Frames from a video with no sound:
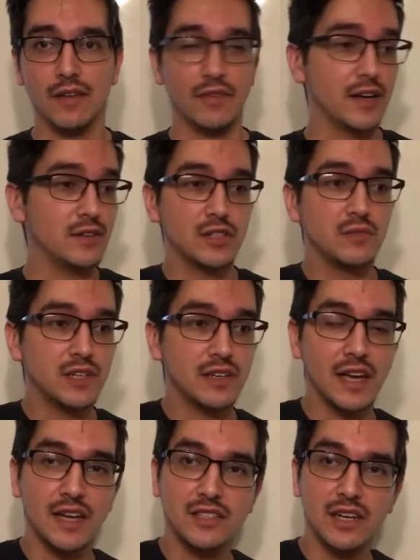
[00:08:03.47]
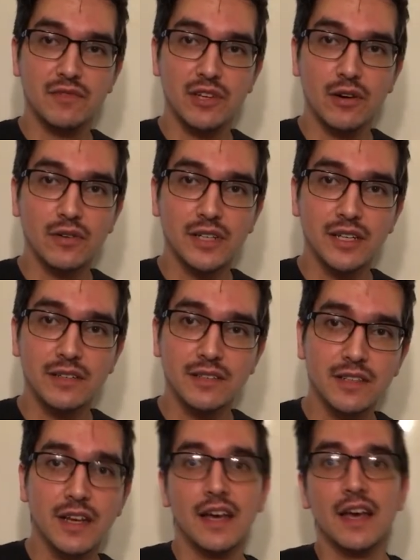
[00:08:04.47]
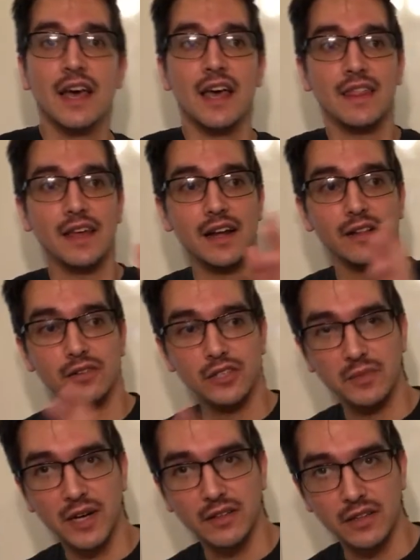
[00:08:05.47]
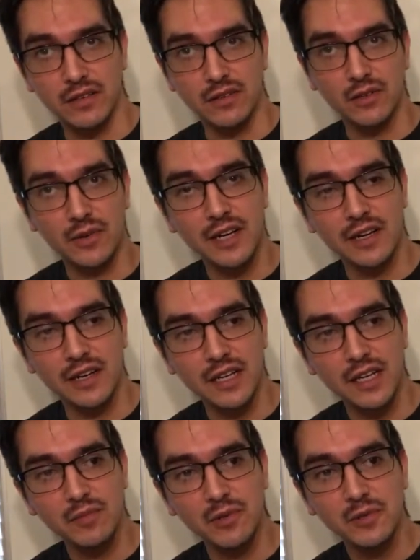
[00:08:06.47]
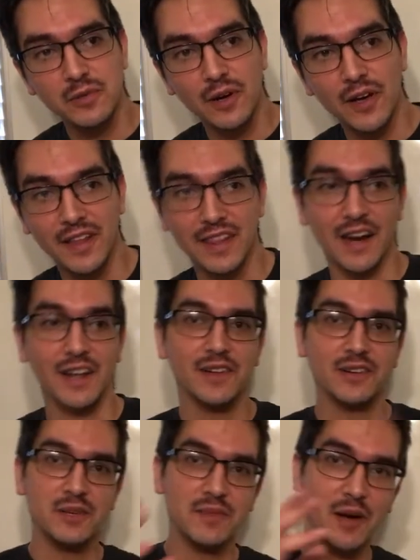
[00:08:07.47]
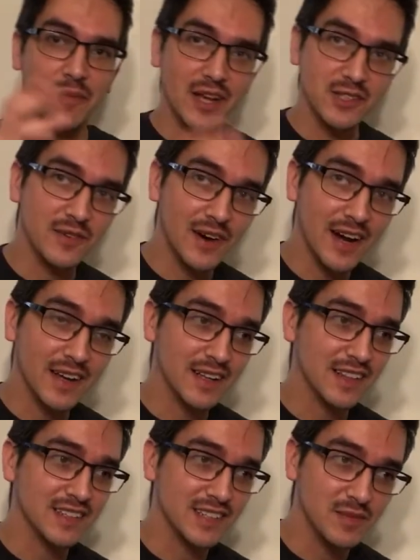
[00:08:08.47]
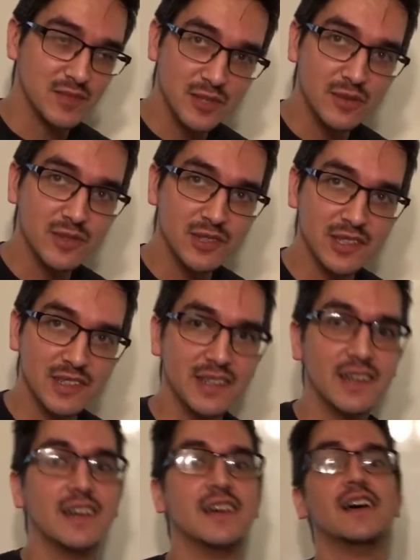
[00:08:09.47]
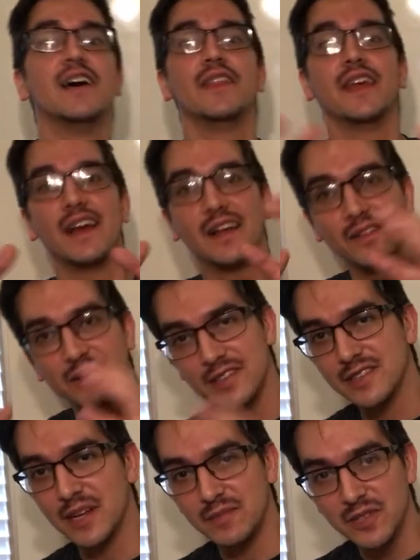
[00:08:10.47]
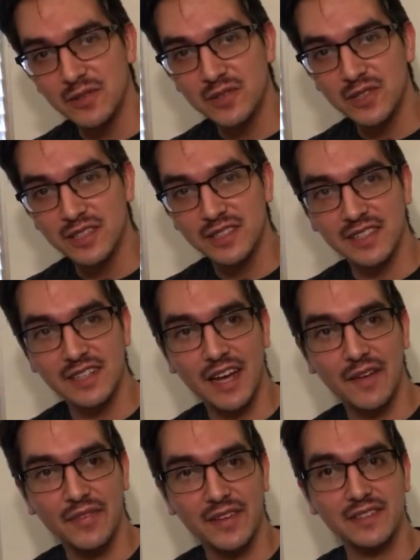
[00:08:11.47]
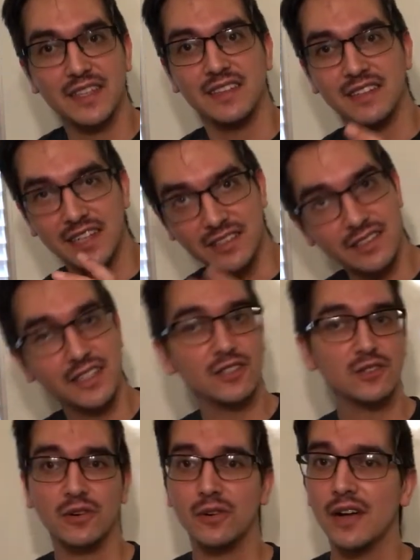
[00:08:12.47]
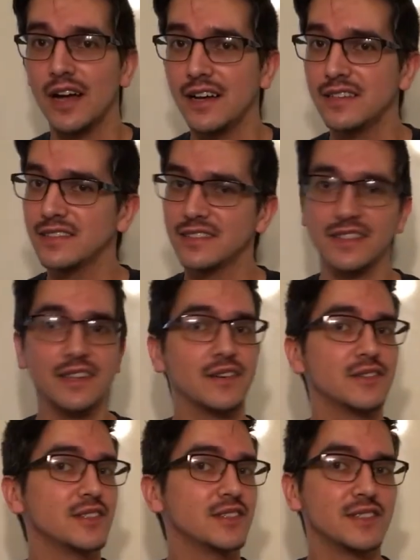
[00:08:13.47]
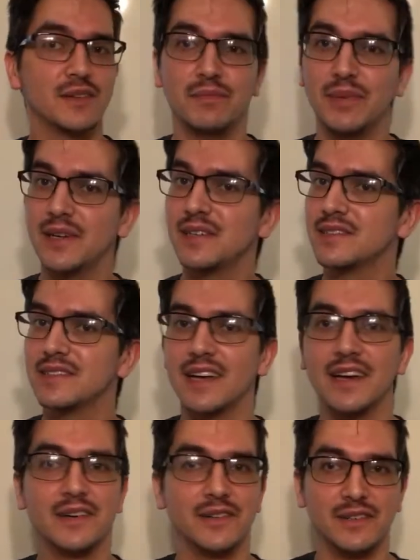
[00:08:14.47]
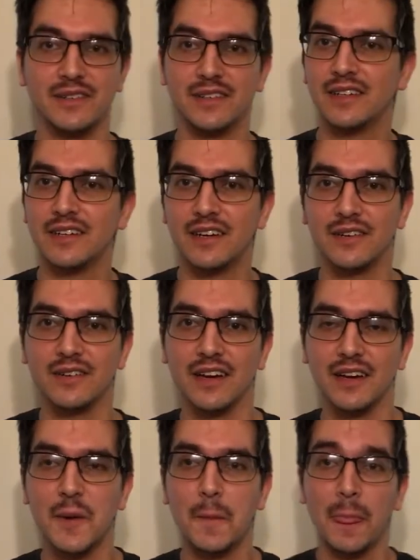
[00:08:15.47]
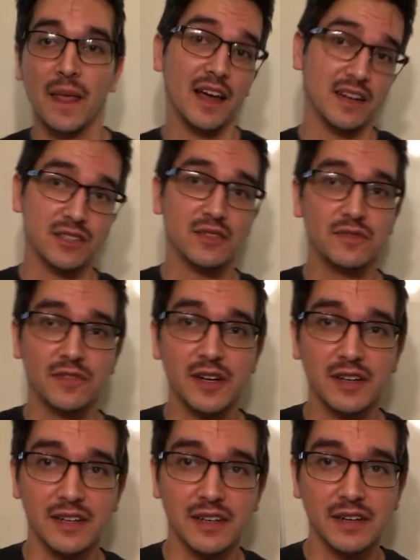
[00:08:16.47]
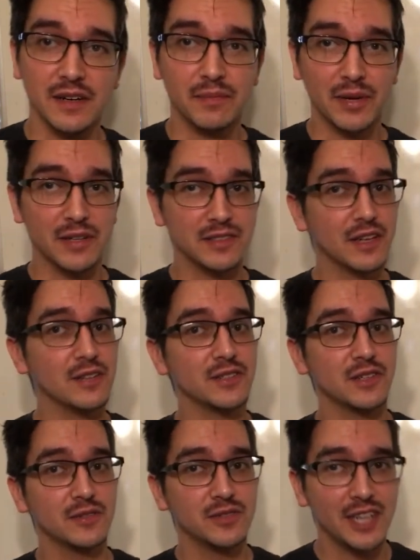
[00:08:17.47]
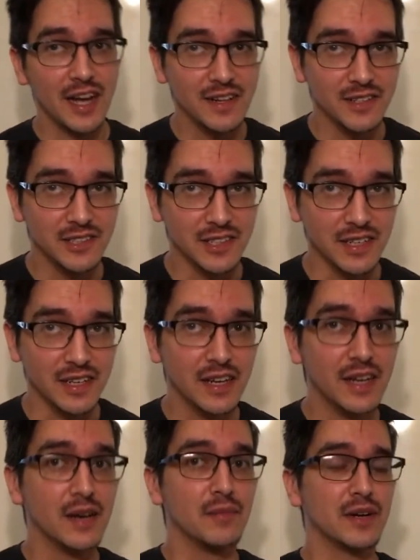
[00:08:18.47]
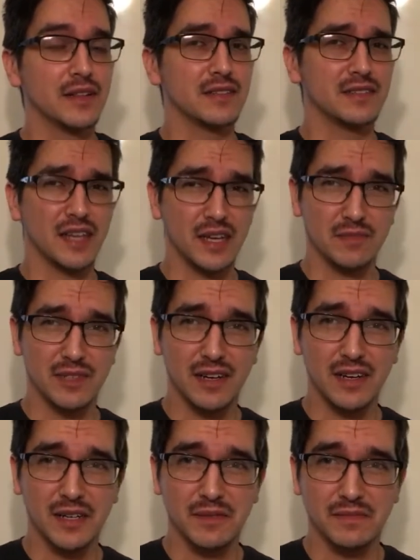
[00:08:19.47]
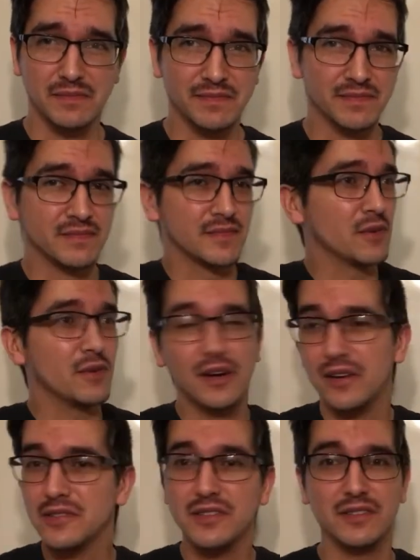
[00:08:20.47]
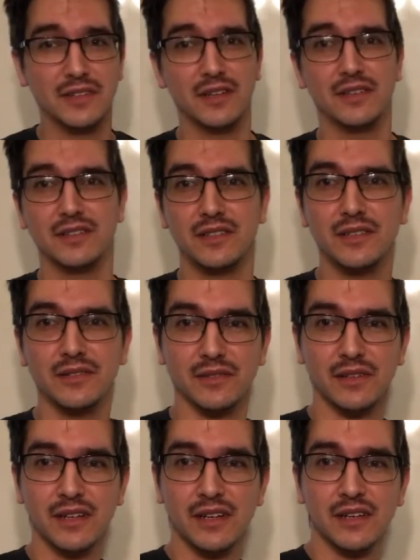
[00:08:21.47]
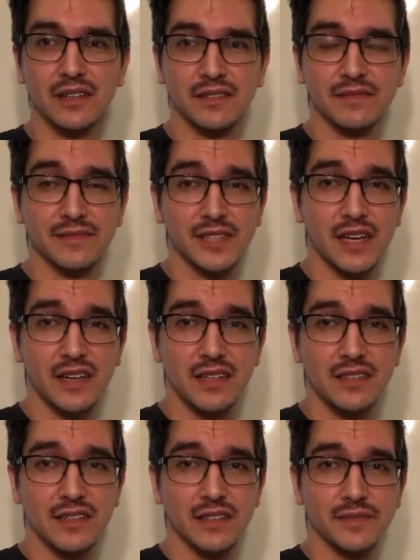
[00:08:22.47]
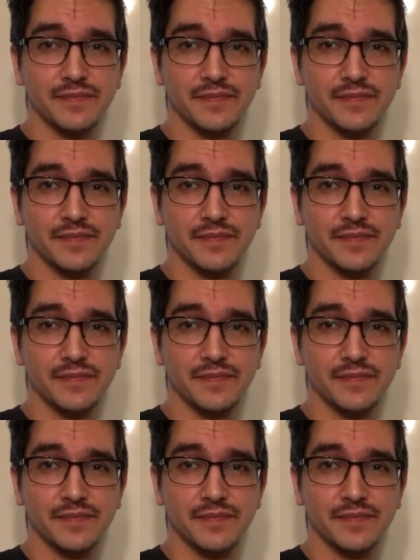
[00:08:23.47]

I used to be a KJV onlyist, and then I learned about the Greek and Hebrew, and then I learned about Masoretic and the Septuagint, and then I learned the Septuagint didn't have things that the Dead Sea Scroll has. It's just a big cycle, okay? And it's fun, but it's also challenging. But at the same time, what else is there to do? Take it easy, y'all.